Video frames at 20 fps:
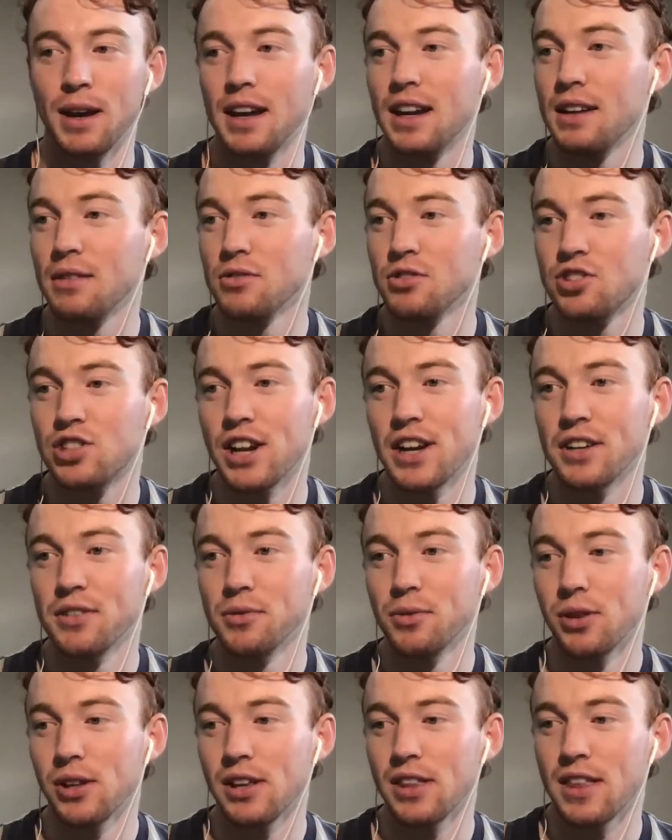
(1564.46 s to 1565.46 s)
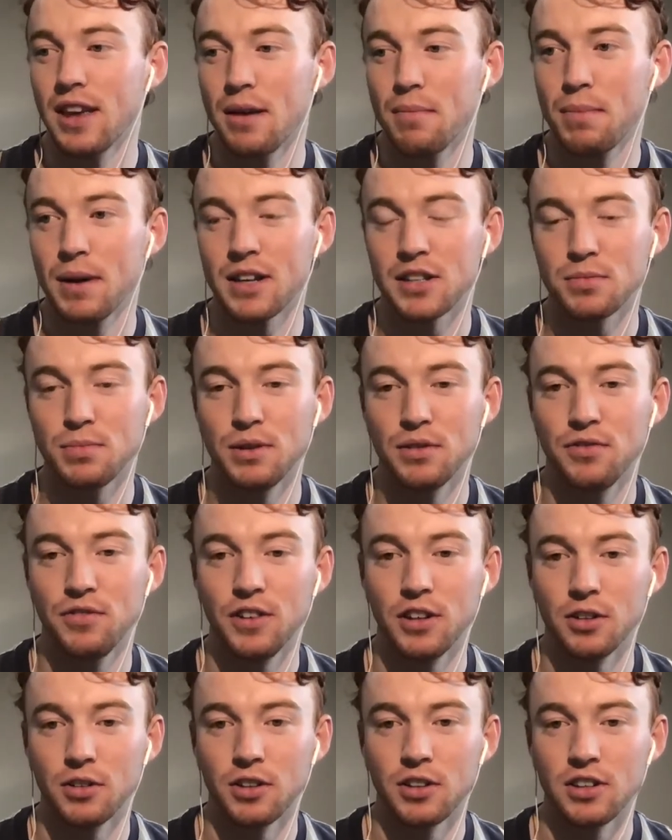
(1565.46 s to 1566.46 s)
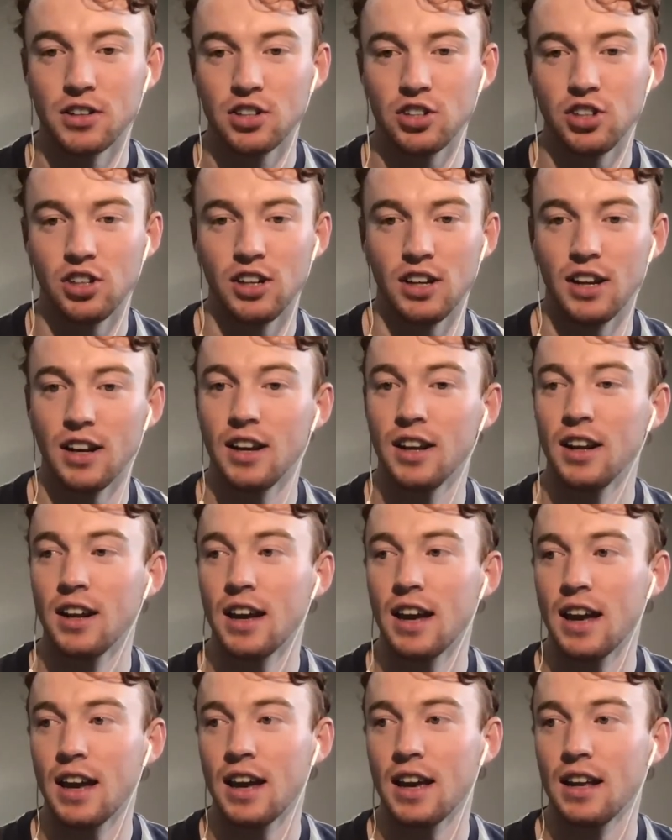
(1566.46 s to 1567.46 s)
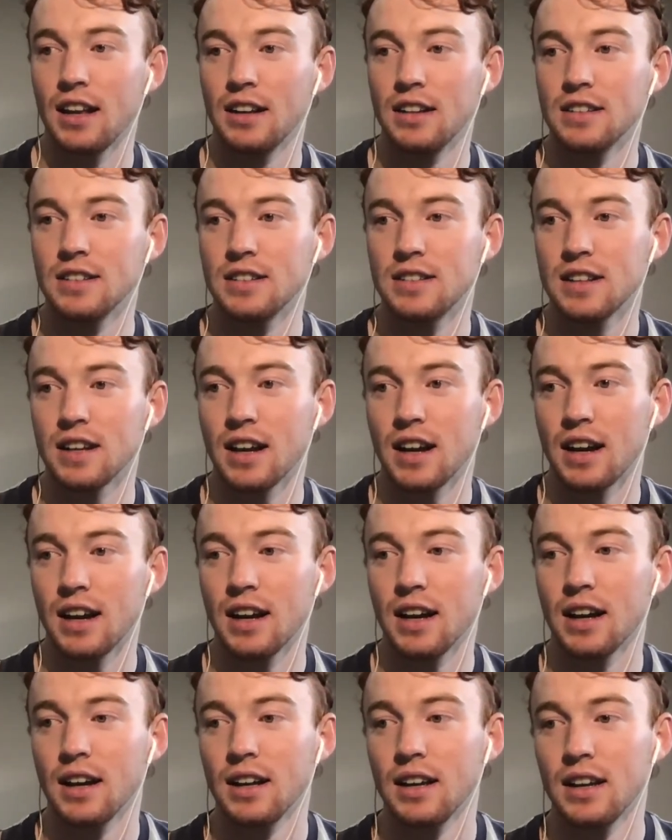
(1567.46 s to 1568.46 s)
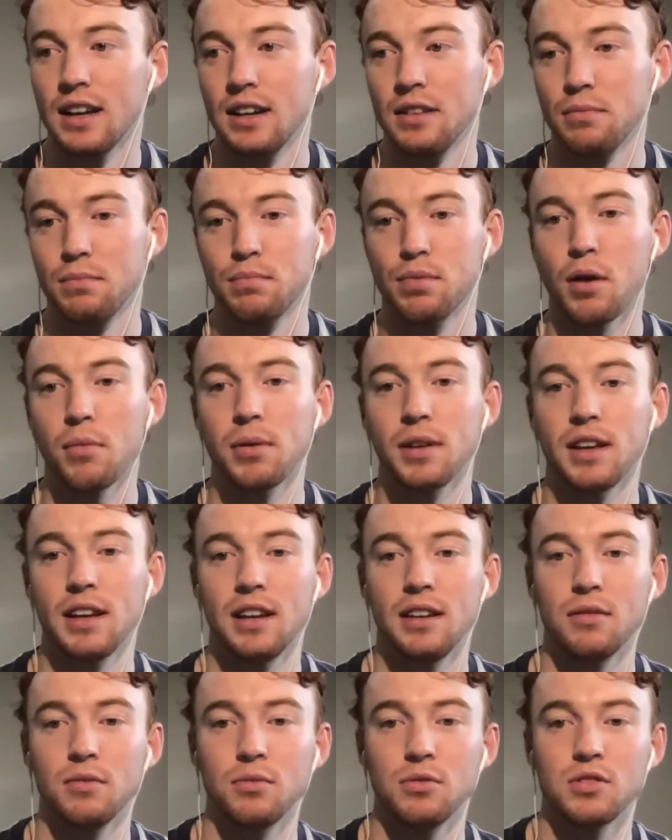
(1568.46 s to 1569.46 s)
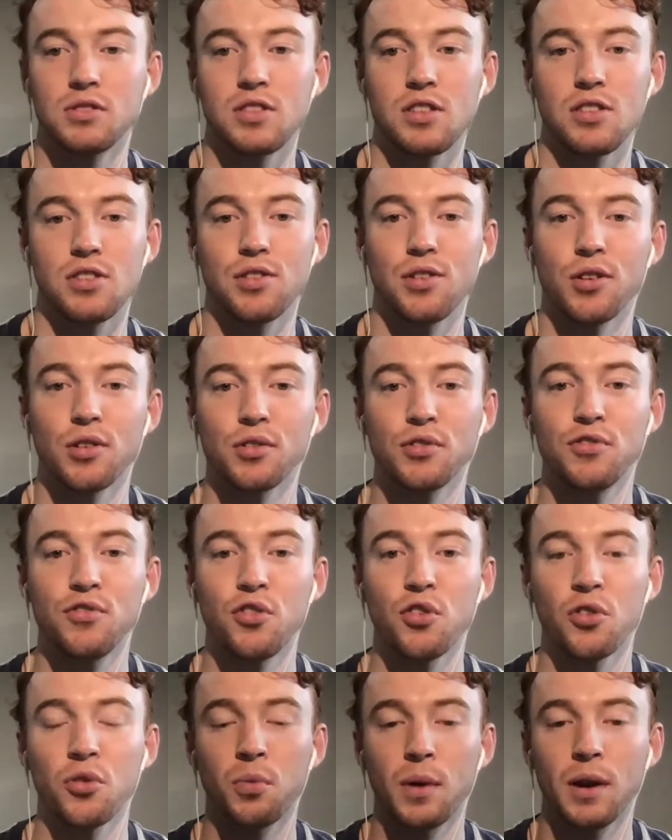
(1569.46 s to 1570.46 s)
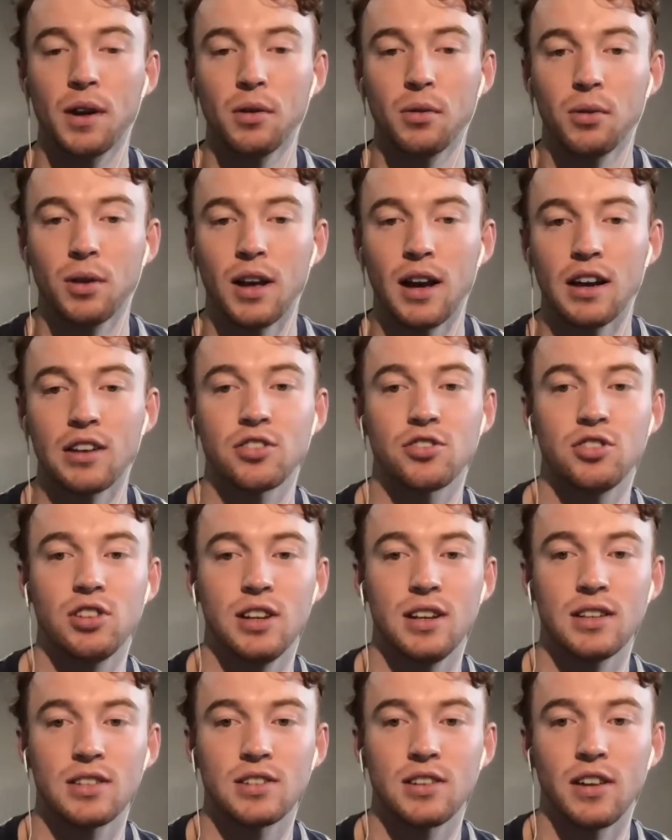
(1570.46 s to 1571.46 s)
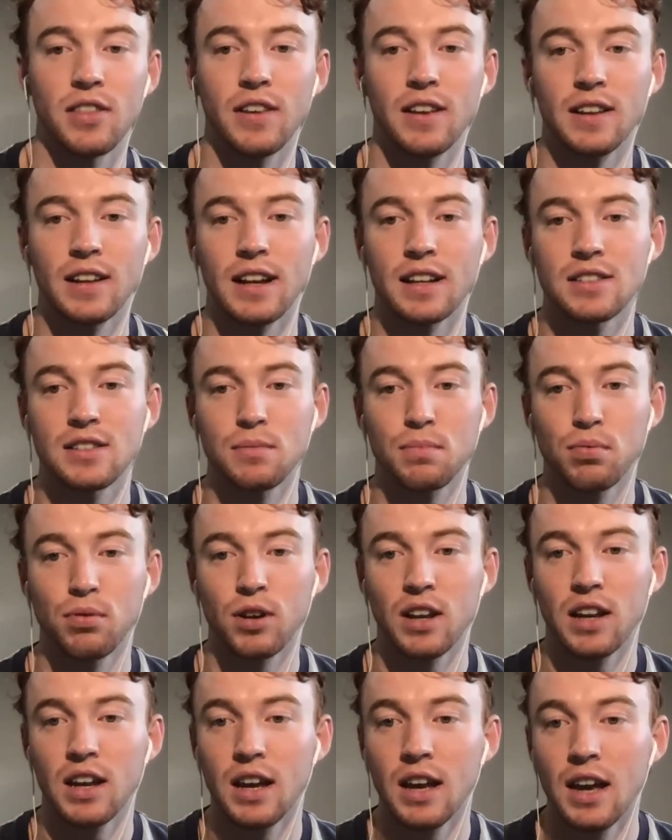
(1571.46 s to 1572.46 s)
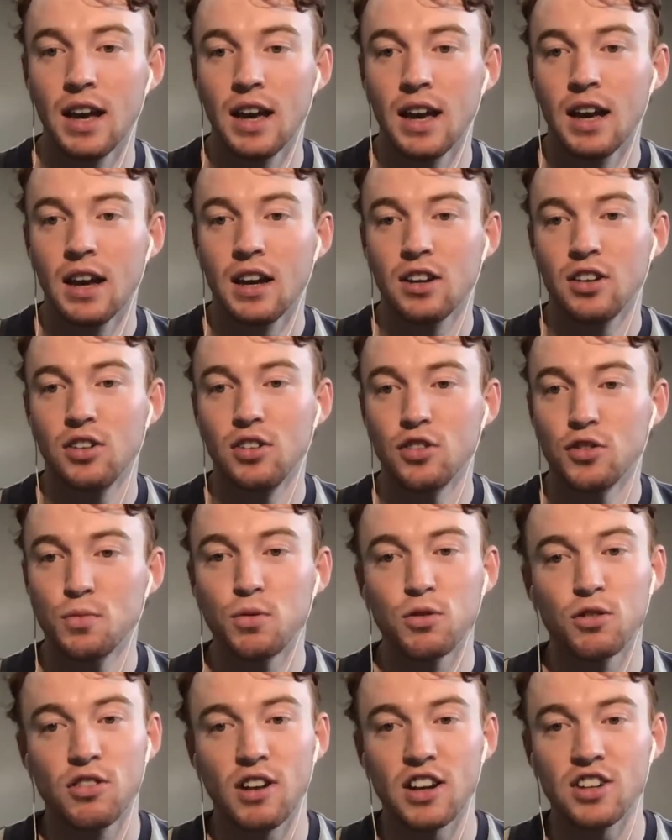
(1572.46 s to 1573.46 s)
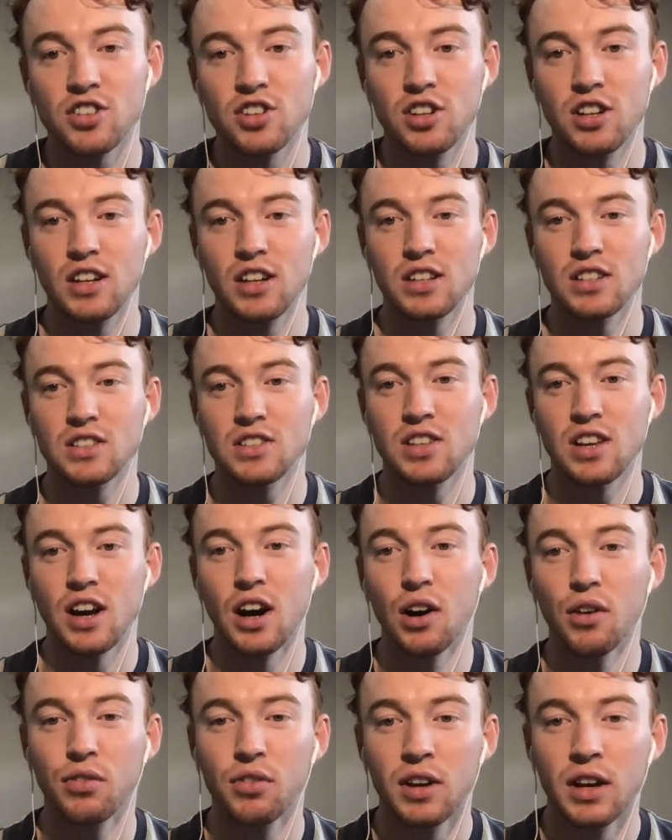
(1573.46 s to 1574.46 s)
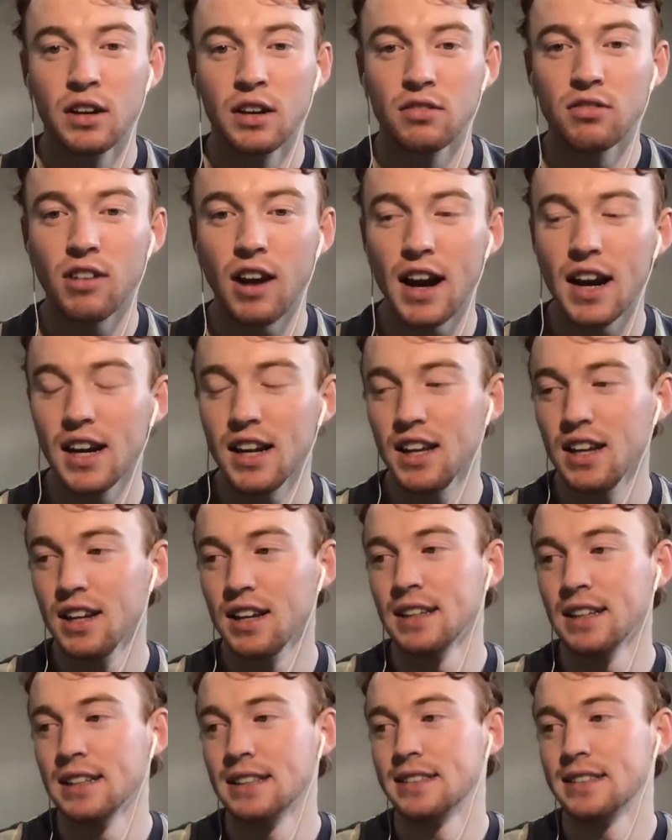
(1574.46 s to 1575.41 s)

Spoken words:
he was genuinely their best midfielder this year, and probably was the 3rd or 4th wheel last year. So I think that's a pretty huge progression in itself. Rating,